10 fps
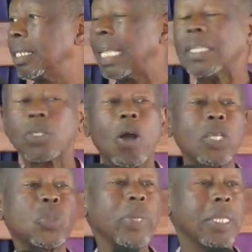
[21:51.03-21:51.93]
That's
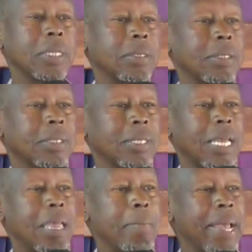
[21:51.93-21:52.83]
God's will.
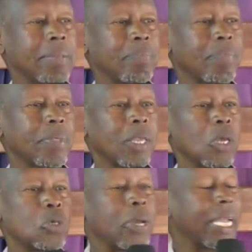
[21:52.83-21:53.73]
Amen?
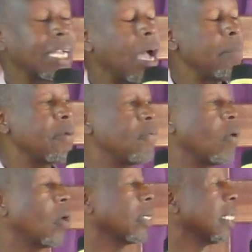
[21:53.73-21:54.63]
So you can come
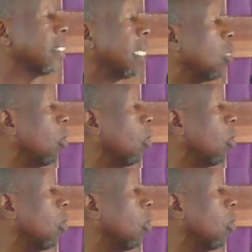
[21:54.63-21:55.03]
before God and say,